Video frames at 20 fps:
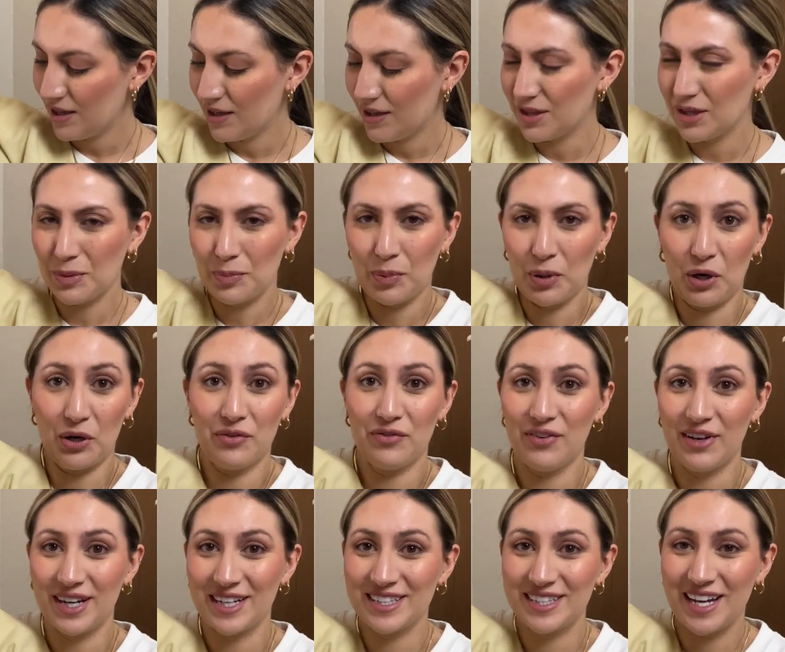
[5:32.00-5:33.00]
the
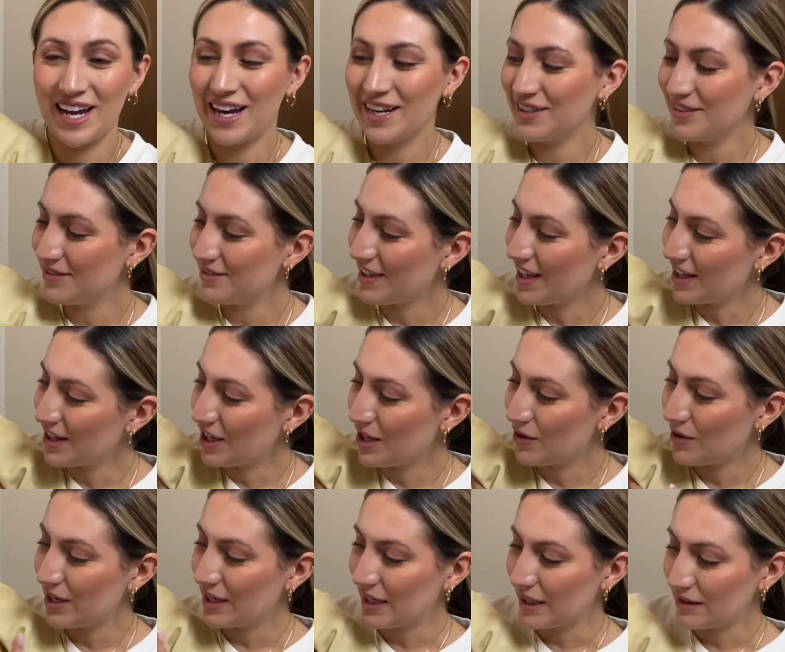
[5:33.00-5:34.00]
perfect kind of yellow,
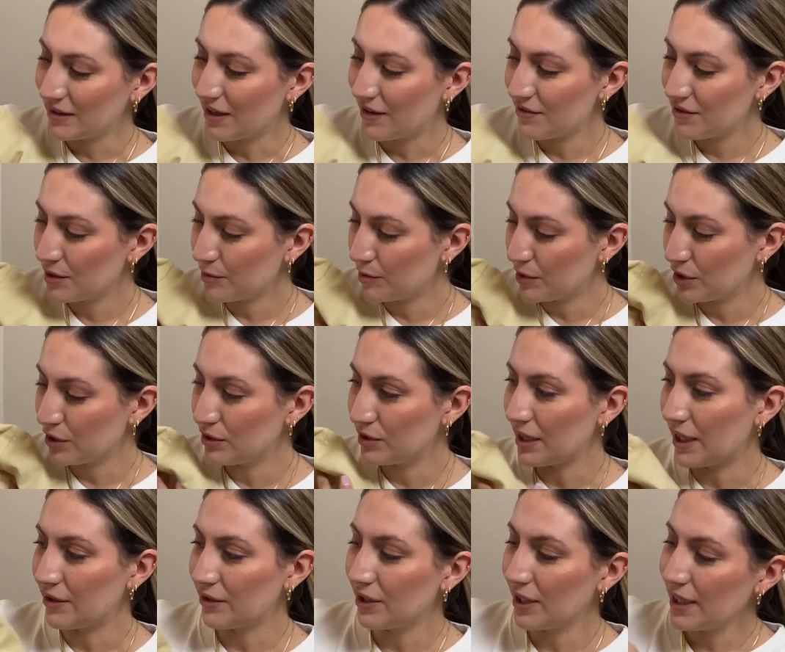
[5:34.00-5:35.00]
and I love the blue
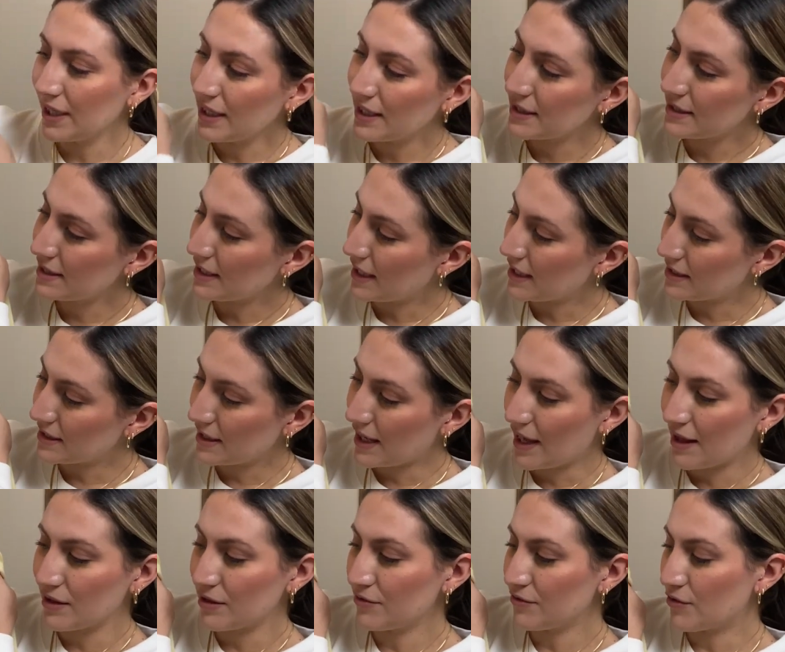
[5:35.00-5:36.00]
lettering. It says
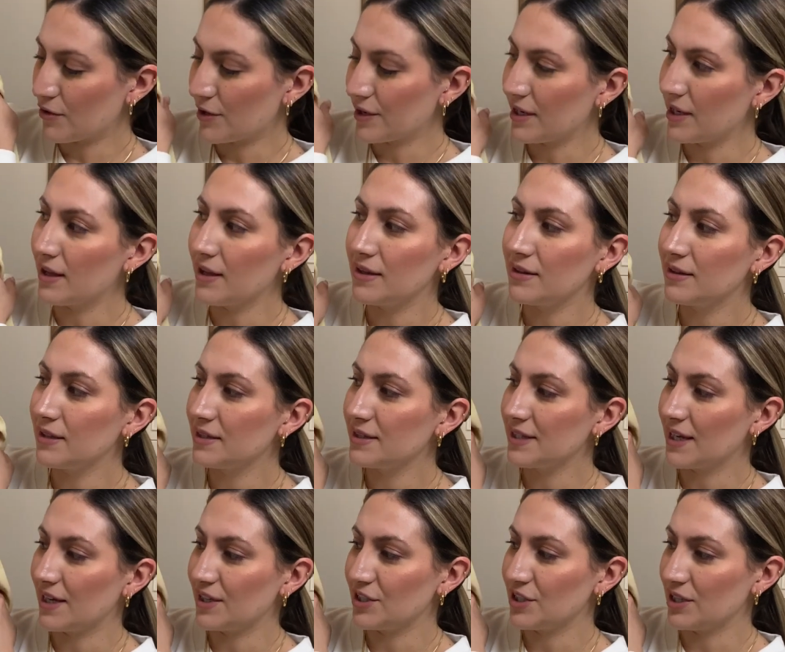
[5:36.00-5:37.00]
California, Los
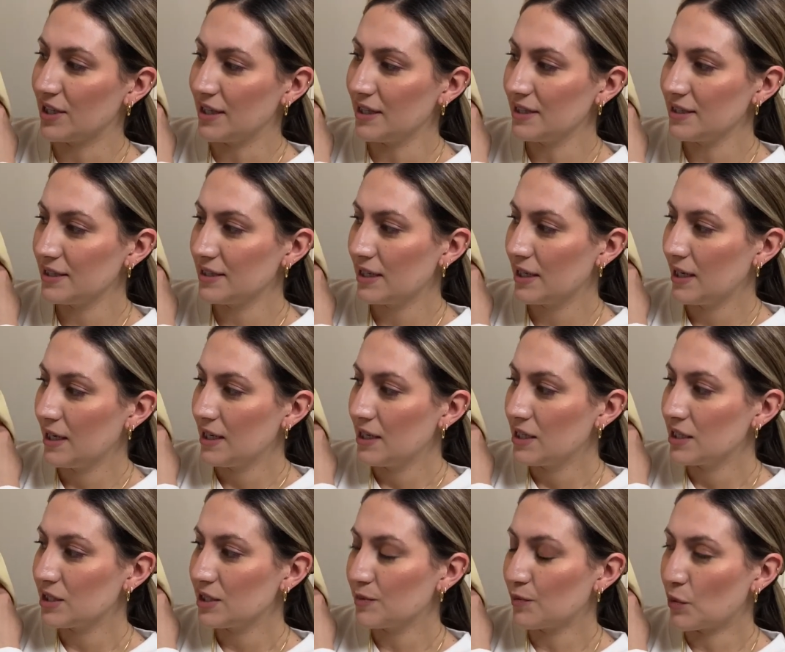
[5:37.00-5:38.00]
Angeles,
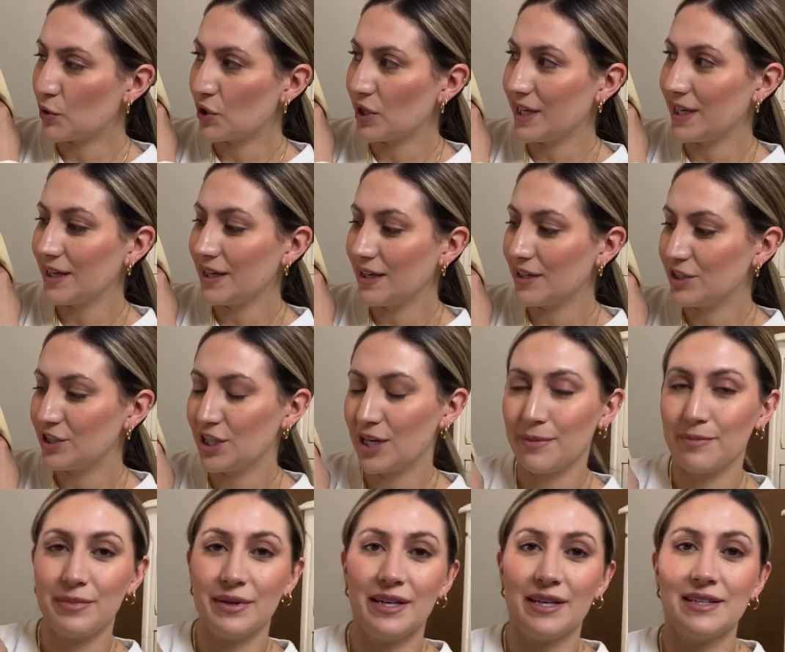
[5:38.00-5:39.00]
Sporting
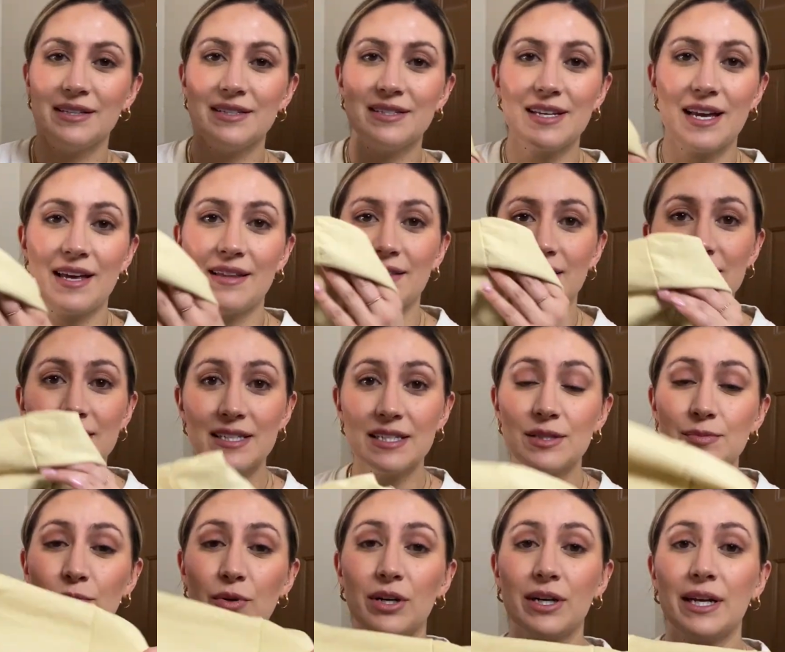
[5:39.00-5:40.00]
Champions, and this is
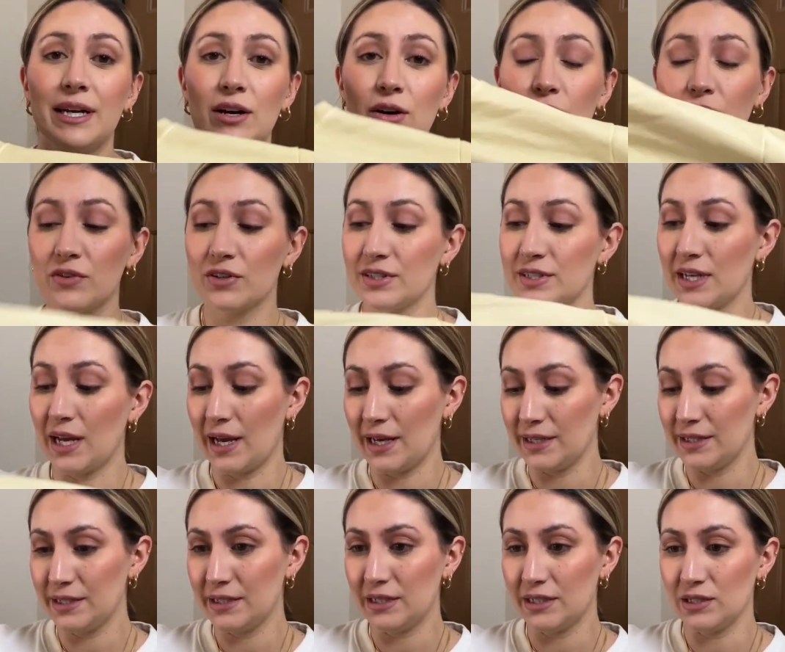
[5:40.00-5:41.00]
pretty
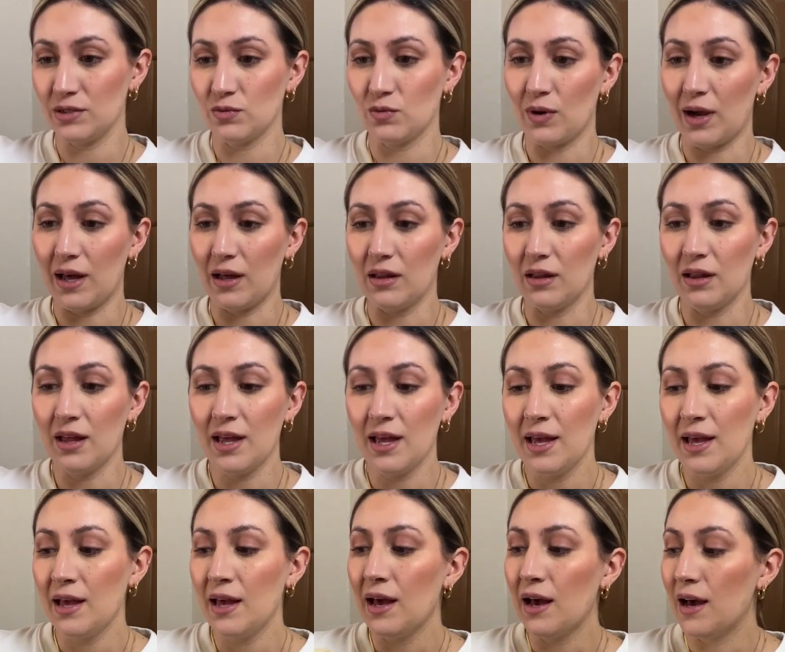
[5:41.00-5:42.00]
oversized as well.
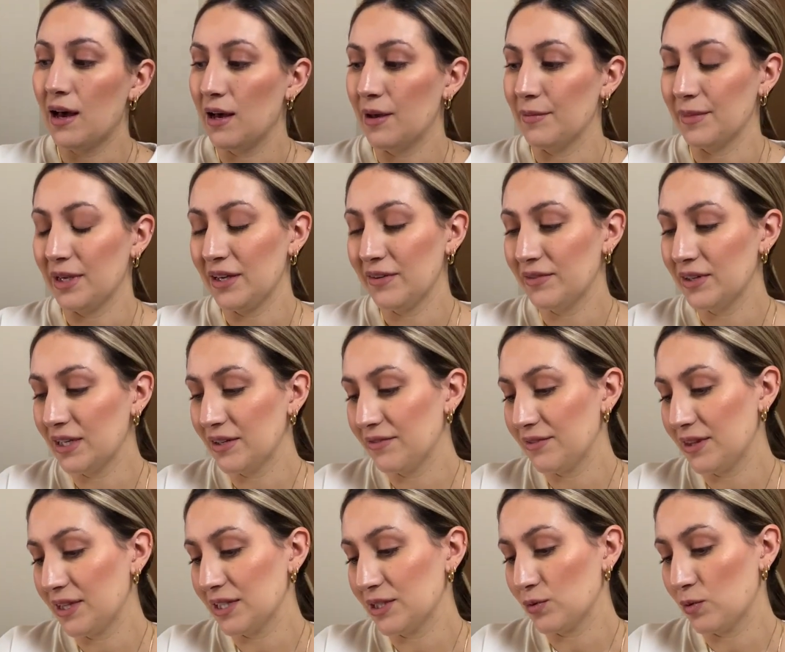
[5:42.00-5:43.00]
Even if
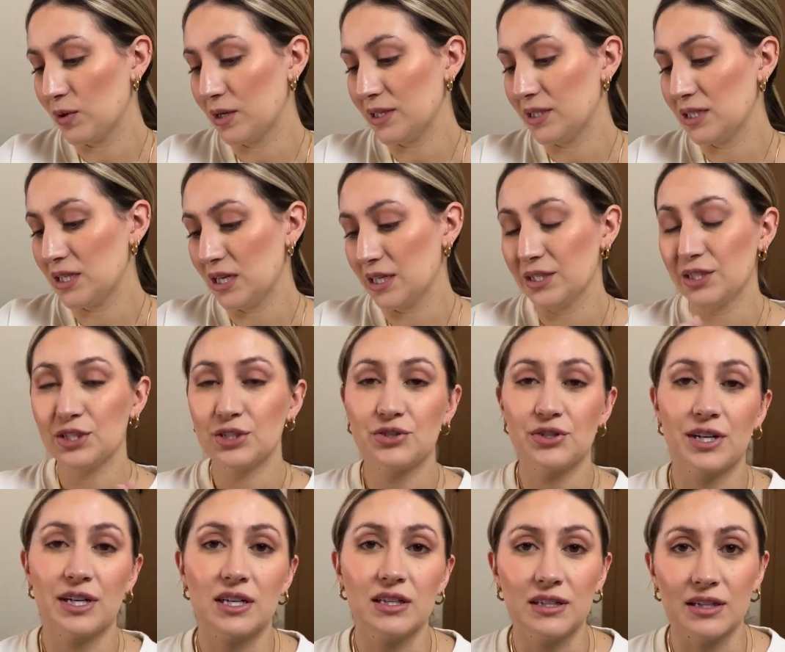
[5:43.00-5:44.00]
this one does
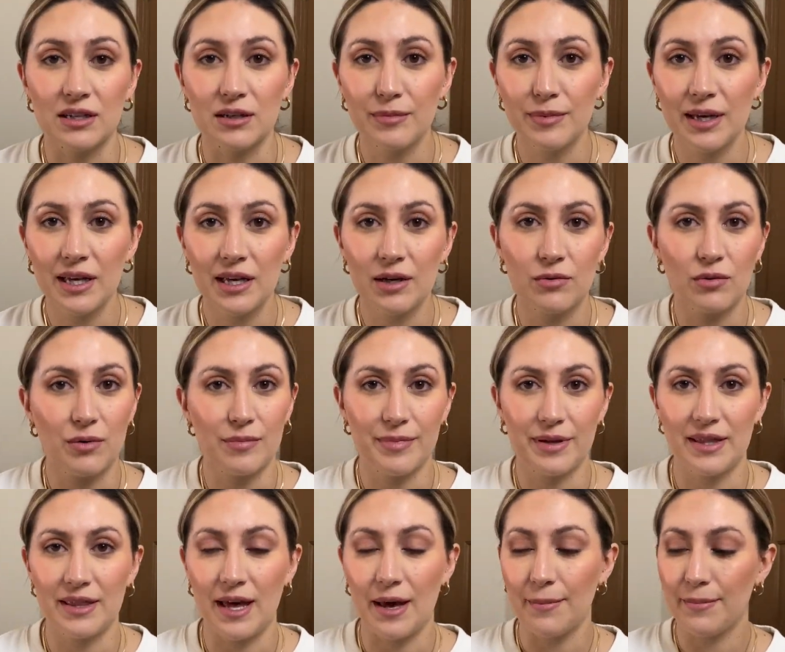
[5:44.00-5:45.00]
shrink a little bit, it won't be
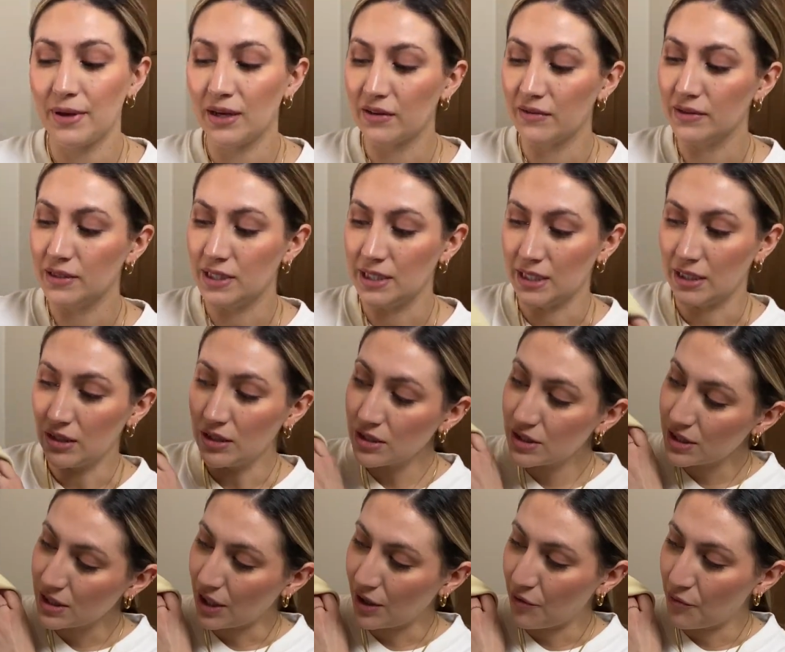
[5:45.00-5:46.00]
that big of a deal.
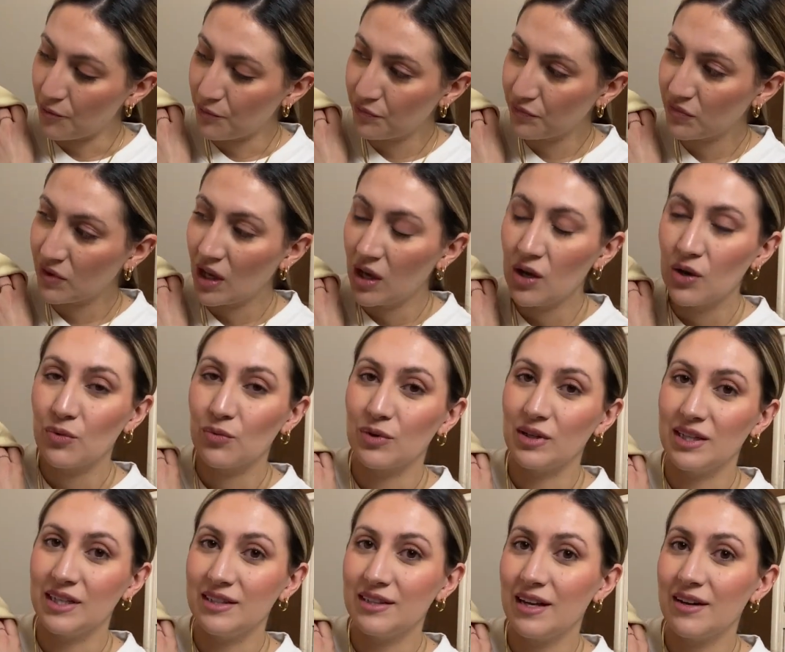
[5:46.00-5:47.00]
So
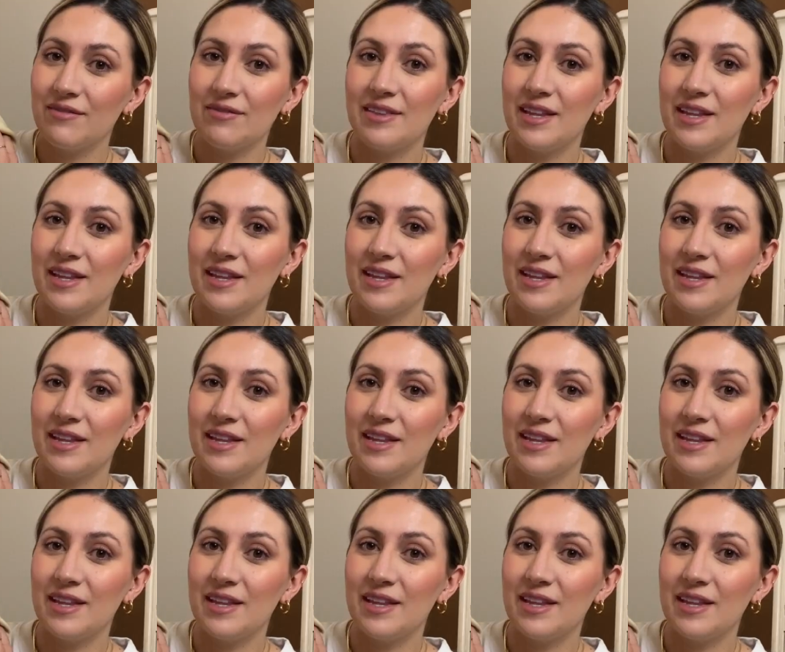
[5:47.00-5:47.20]
really love